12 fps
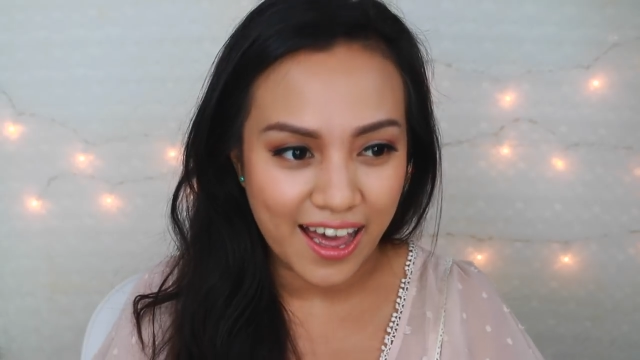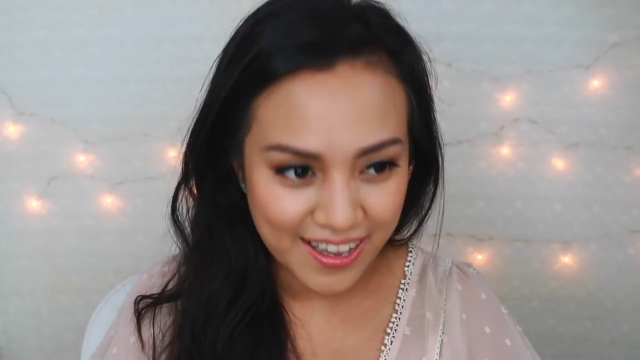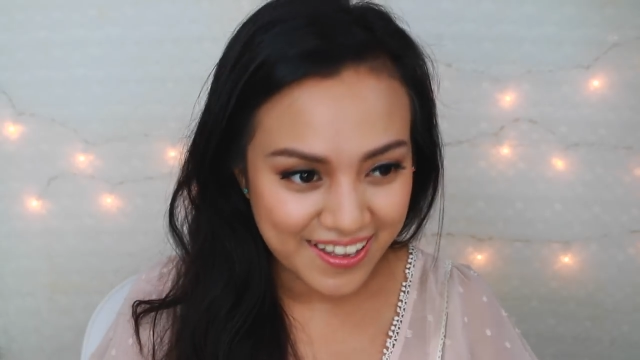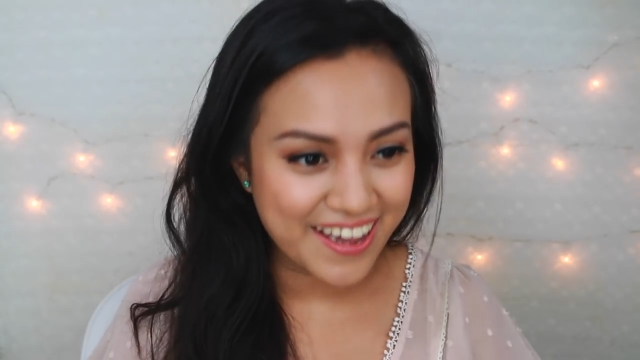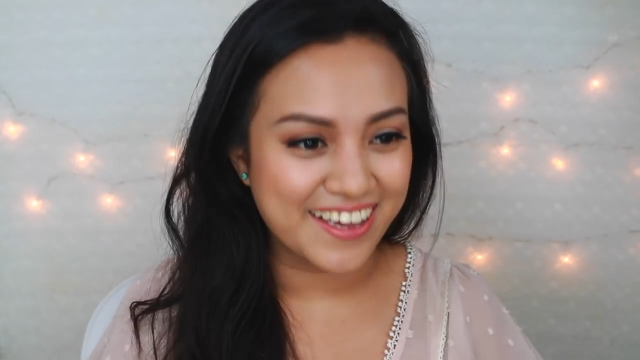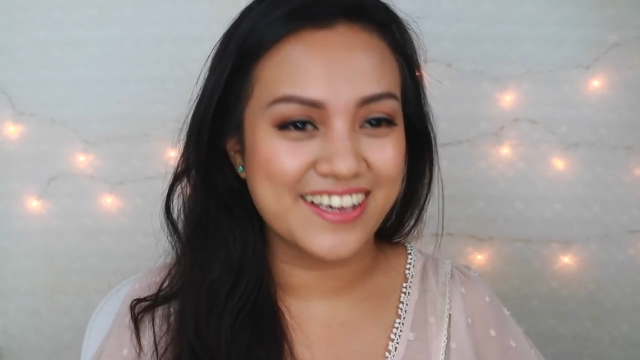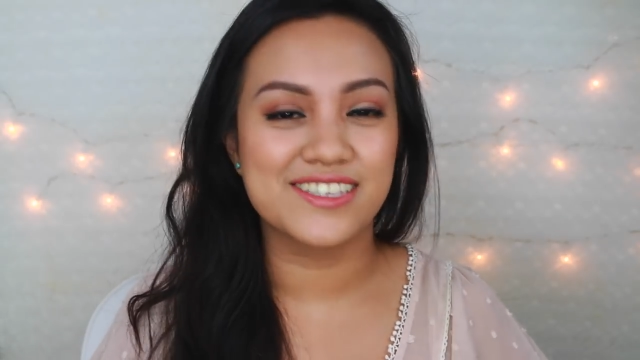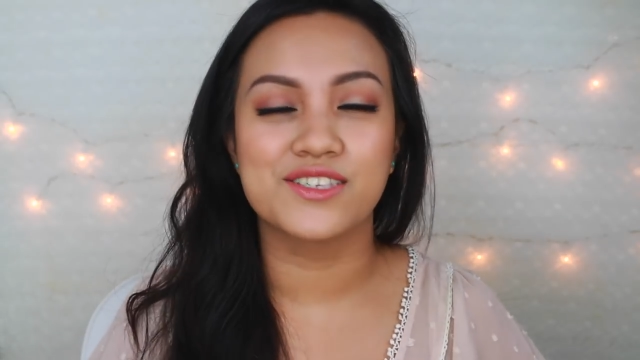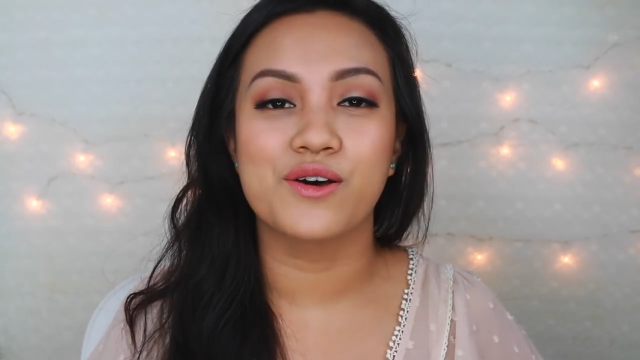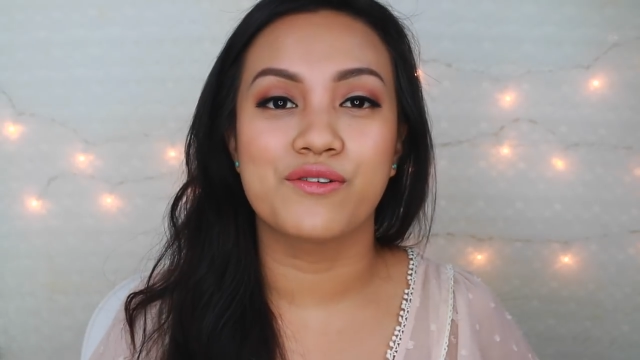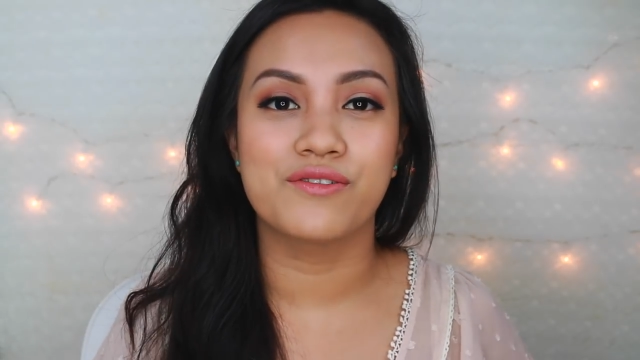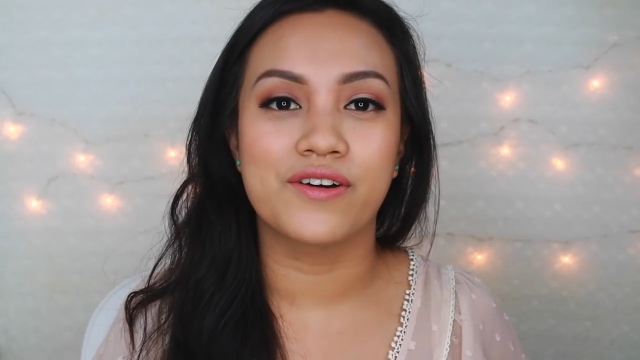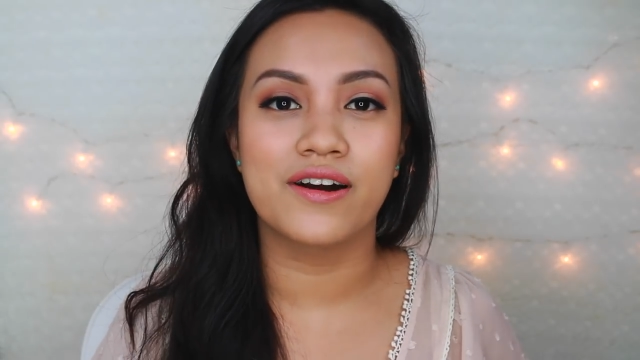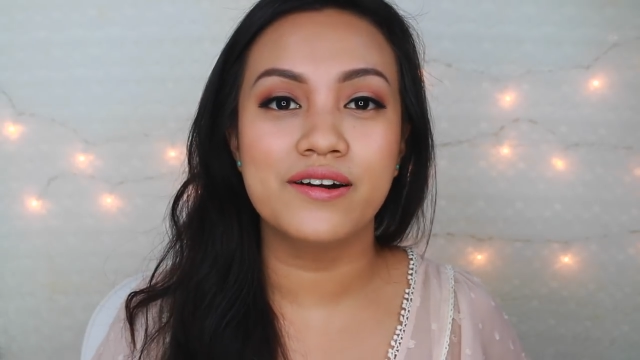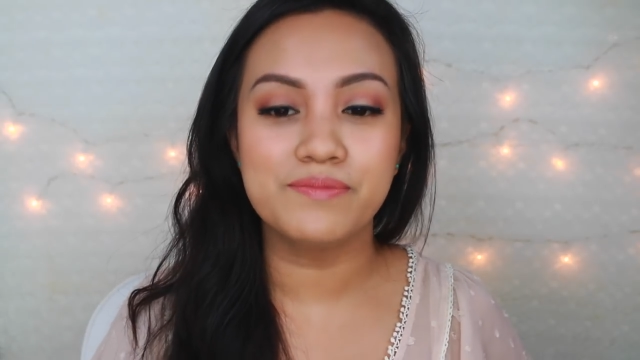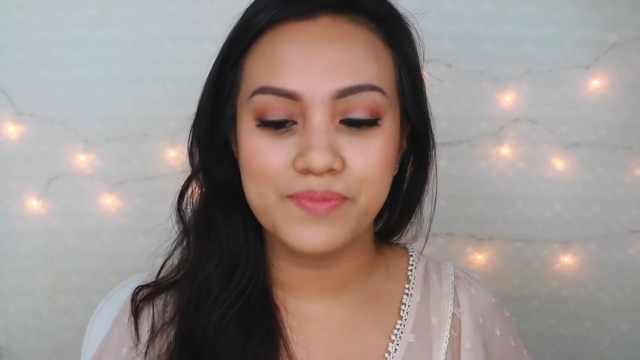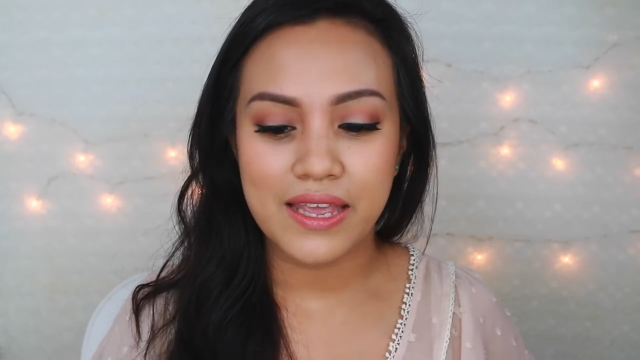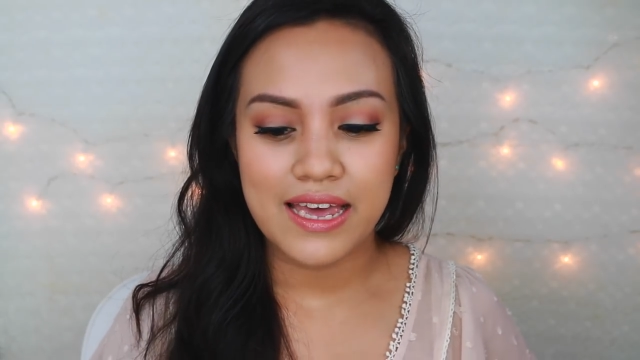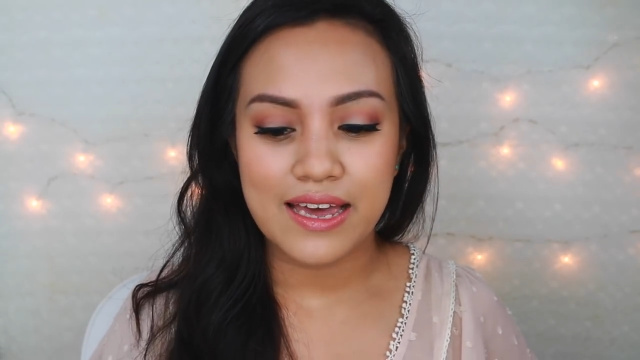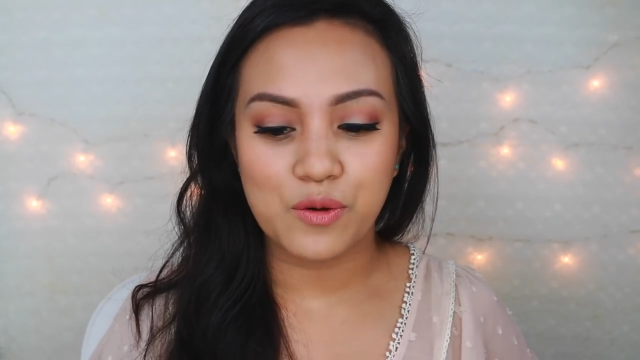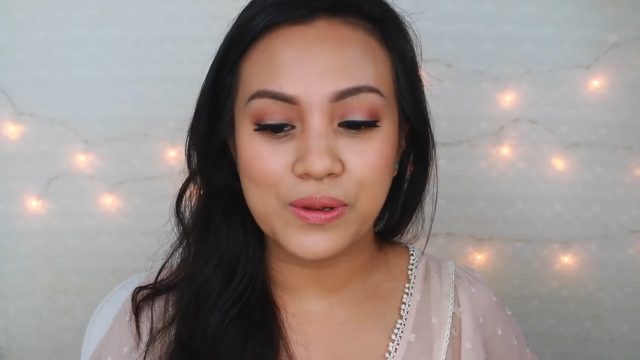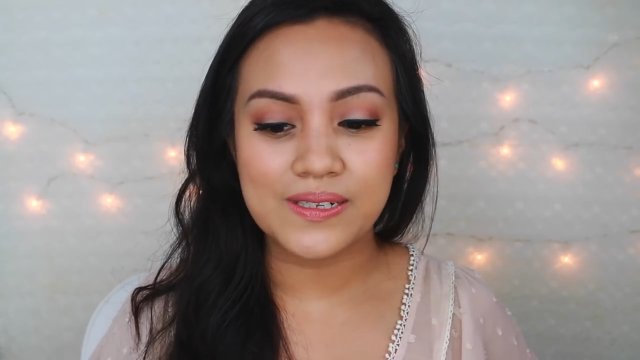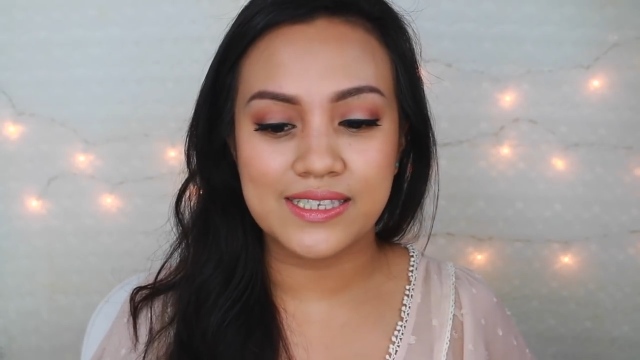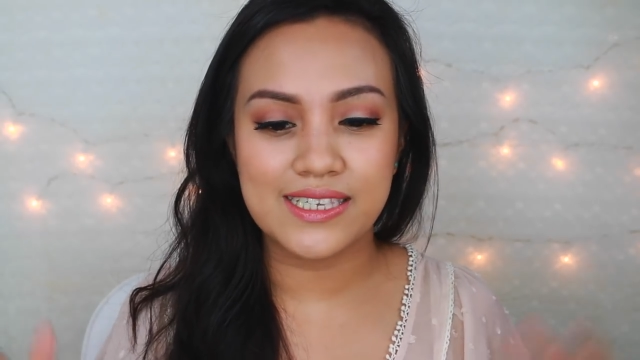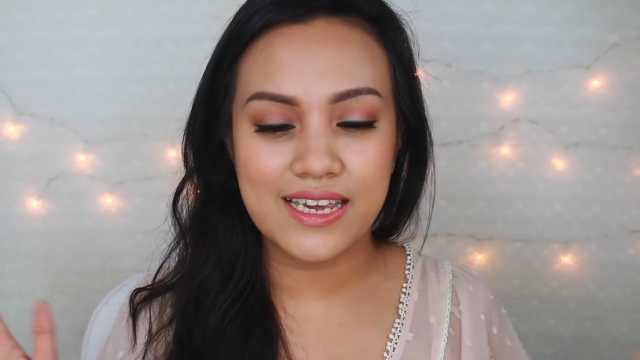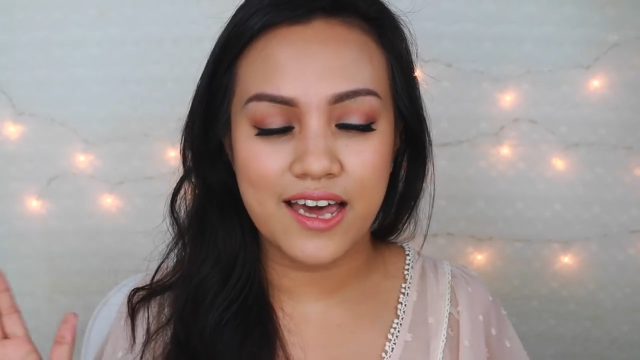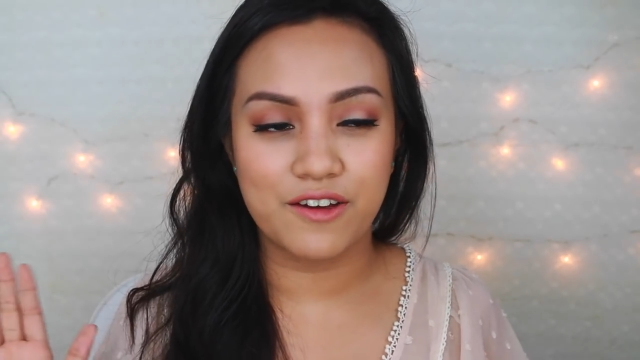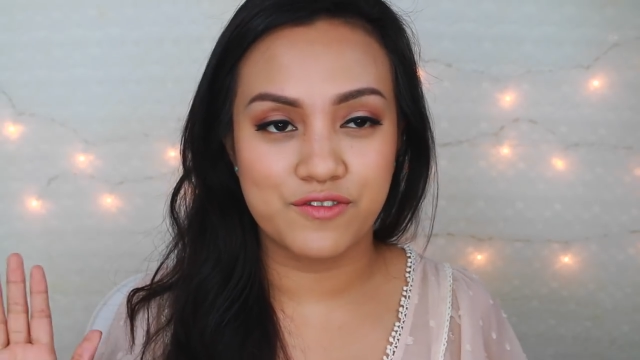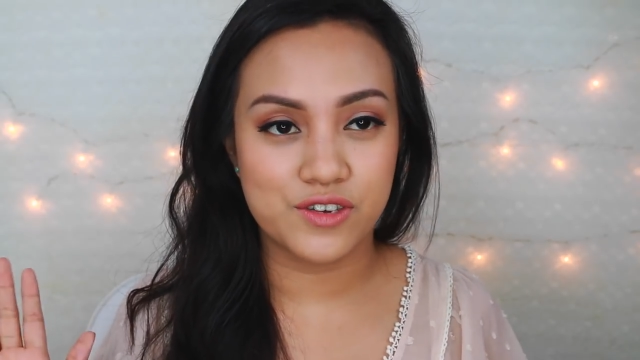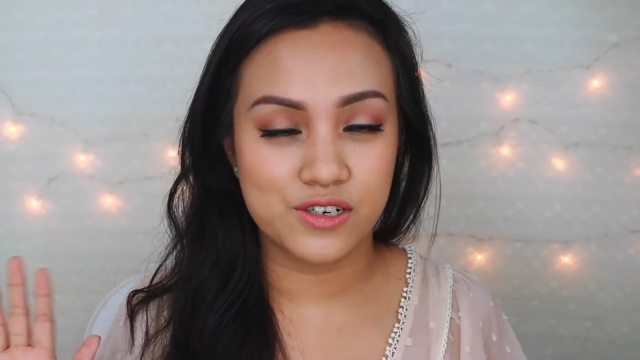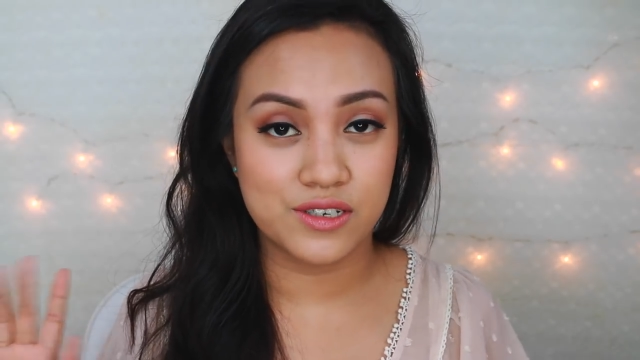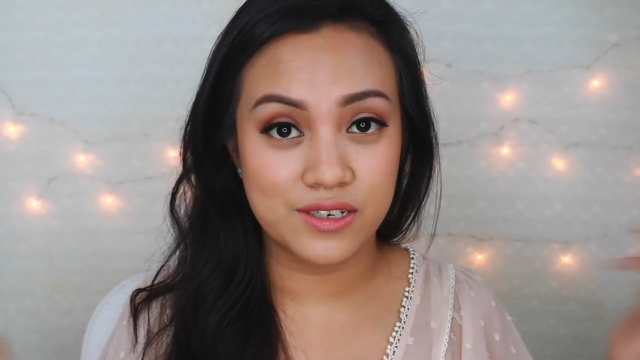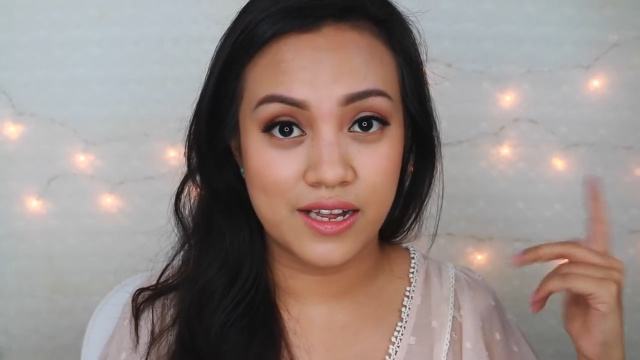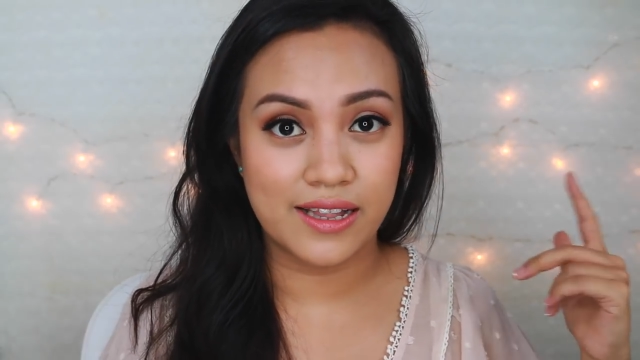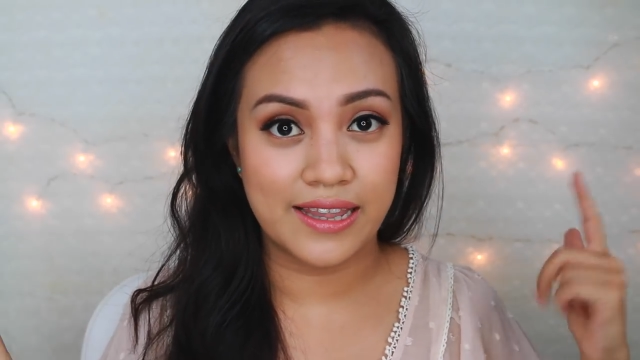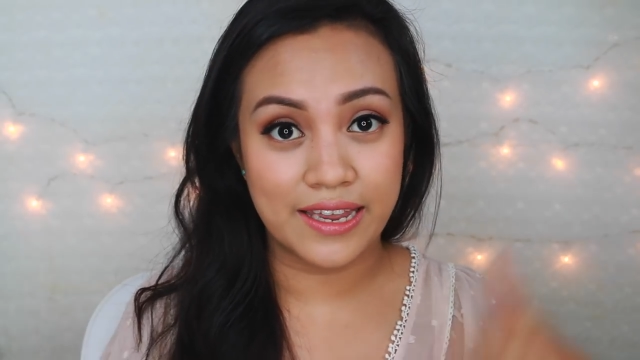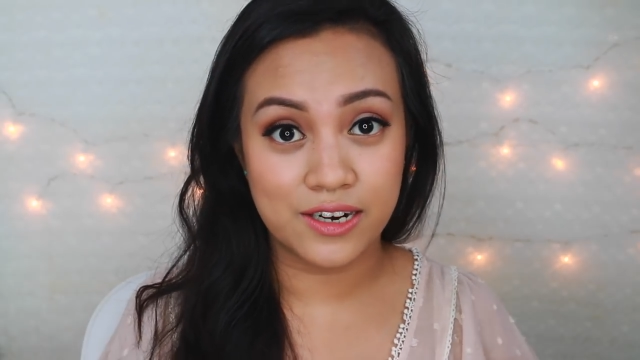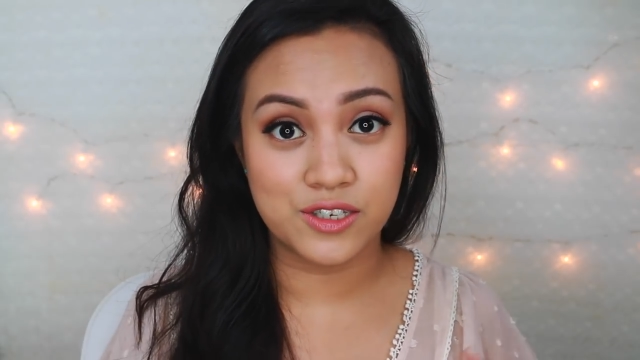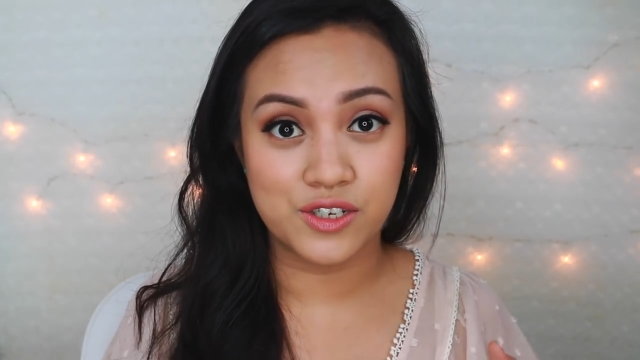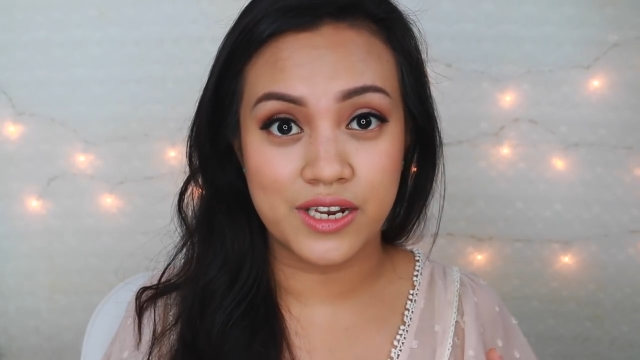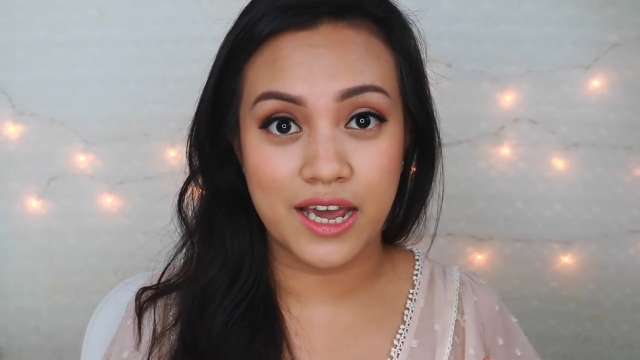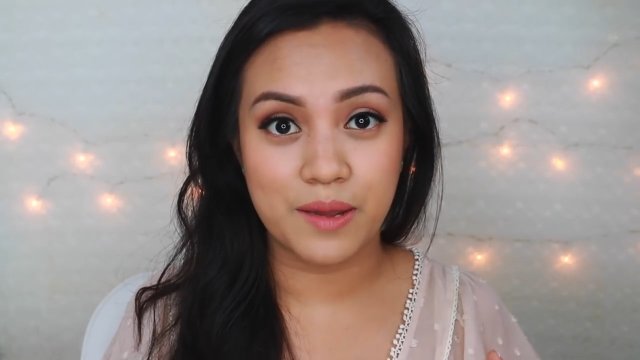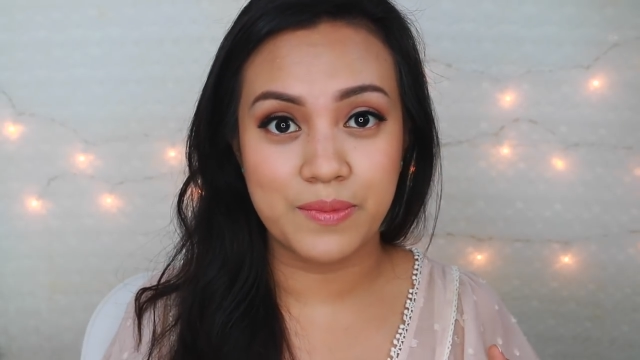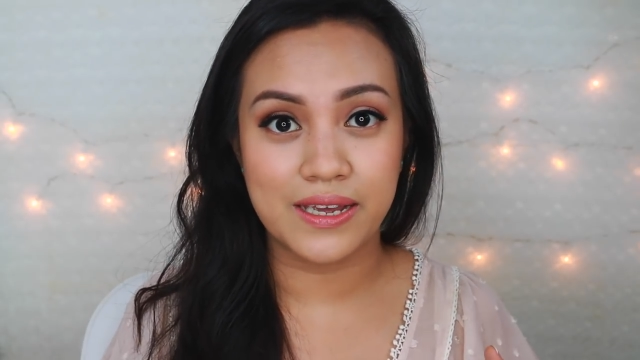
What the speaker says: I like it so far. We'll see after later tonight,